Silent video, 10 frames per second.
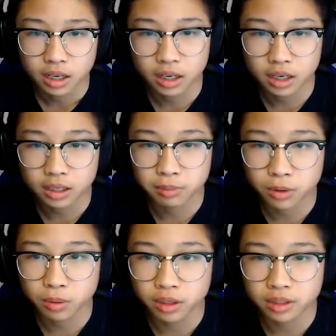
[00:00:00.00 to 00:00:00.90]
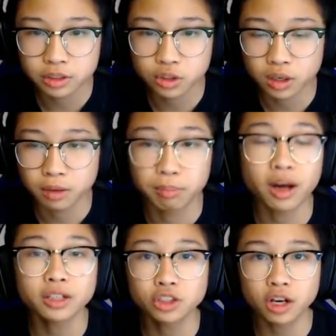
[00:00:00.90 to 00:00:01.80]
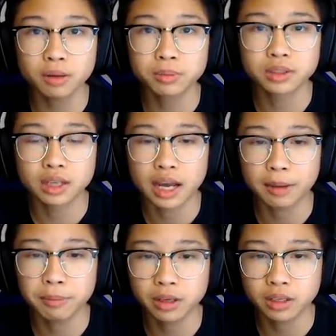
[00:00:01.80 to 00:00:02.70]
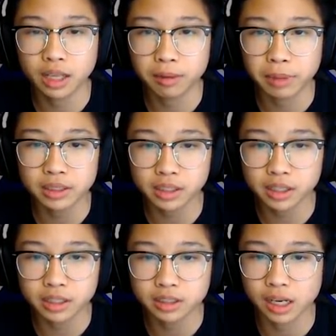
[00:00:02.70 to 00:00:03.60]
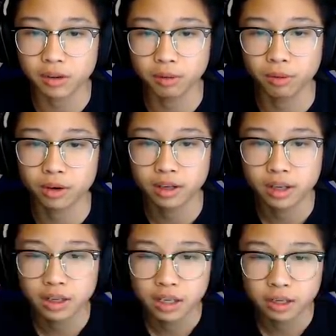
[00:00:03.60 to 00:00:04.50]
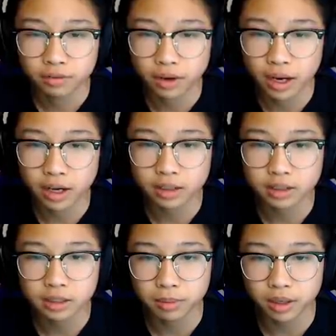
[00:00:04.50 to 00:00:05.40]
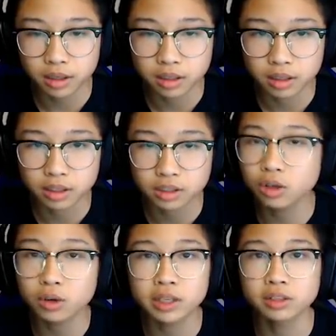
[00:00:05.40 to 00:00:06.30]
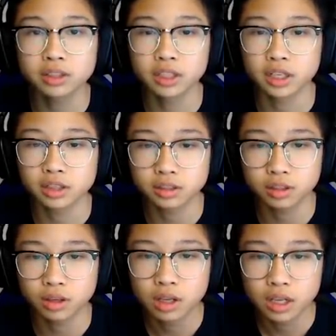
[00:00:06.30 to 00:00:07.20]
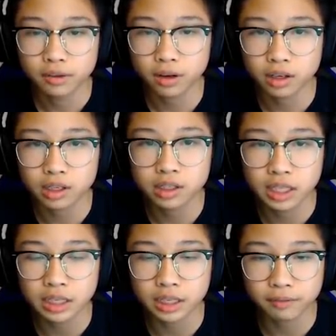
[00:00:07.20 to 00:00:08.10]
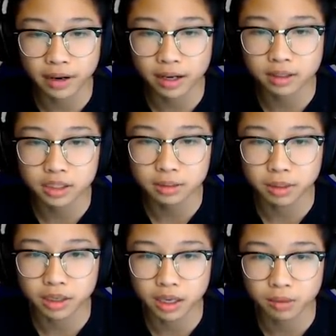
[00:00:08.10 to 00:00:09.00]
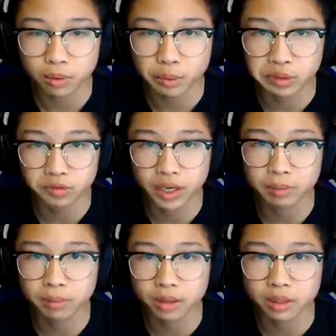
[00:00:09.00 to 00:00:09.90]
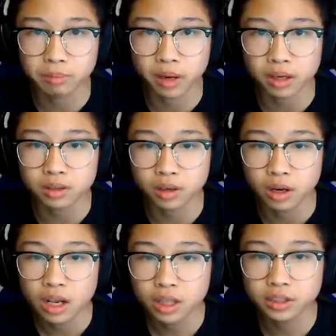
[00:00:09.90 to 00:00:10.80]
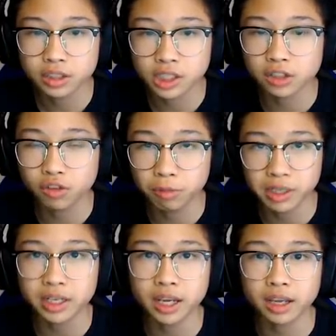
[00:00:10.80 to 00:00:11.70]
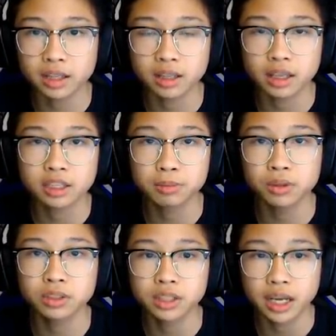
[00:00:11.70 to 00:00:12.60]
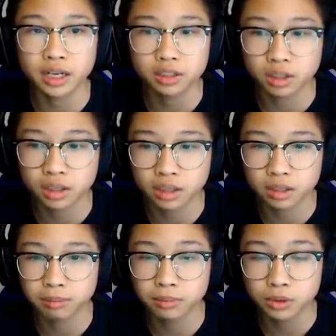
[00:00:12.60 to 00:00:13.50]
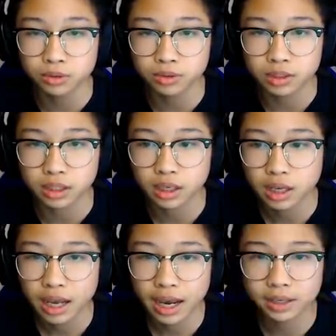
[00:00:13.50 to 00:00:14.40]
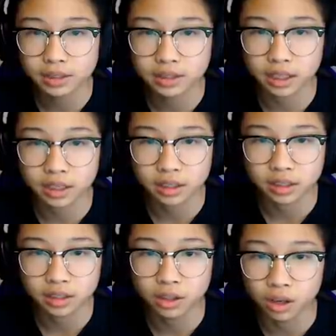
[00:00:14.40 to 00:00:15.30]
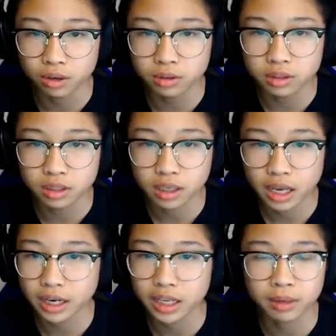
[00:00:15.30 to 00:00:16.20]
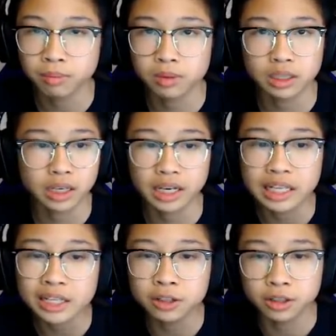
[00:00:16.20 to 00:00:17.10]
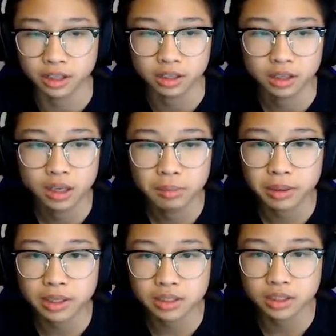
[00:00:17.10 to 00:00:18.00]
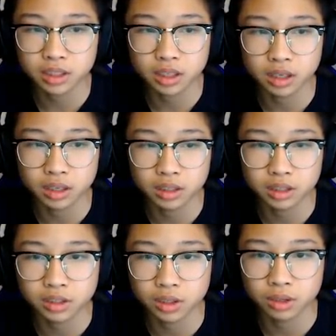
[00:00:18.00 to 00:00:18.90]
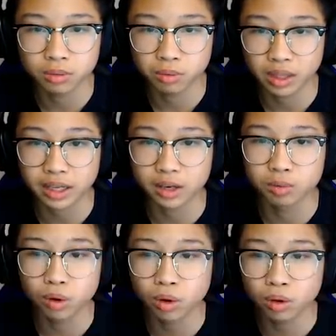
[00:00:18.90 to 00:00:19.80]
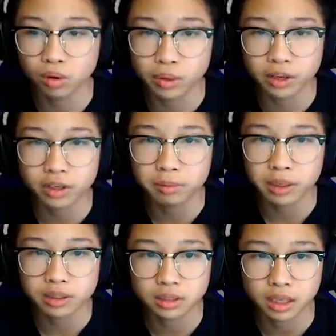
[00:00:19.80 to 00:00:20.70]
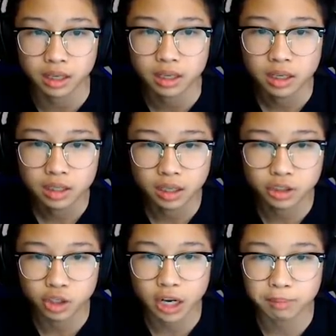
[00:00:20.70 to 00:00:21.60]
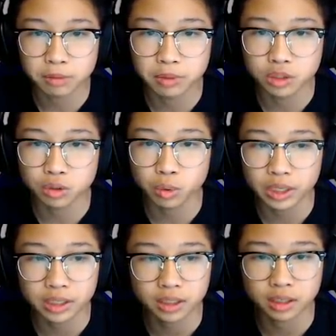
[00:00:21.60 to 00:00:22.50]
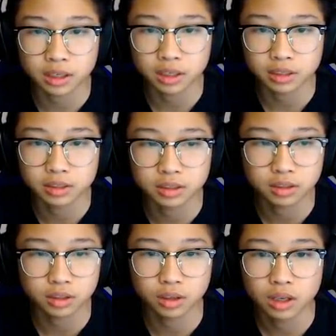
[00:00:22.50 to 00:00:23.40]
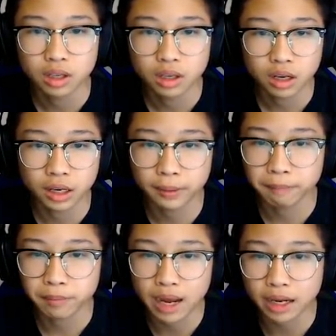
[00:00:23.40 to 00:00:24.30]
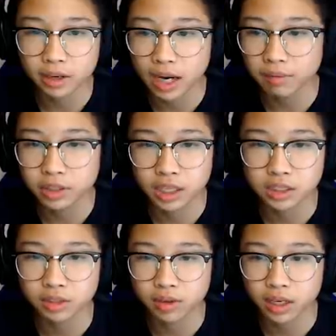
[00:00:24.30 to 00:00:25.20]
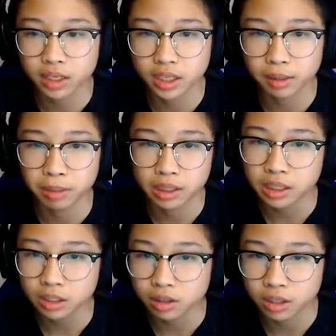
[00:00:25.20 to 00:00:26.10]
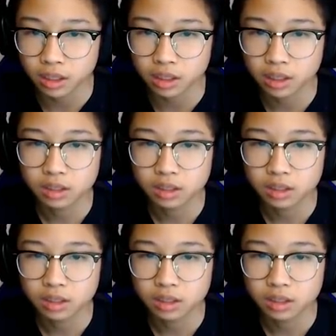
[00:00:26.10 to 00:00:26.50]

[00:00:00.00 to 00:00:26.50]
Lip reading: Boss drops happen, like basically this is how they work. If I had a teammate, there's no kill stealing, so if I had a teammate and we were just fighting Bakugo, there's a chance for me to get explosion and his moves and his like clothes, and he couldn't, because there's a like a roll or rarity base that drops between us. So I could have a chance of getting it, but he couldn't.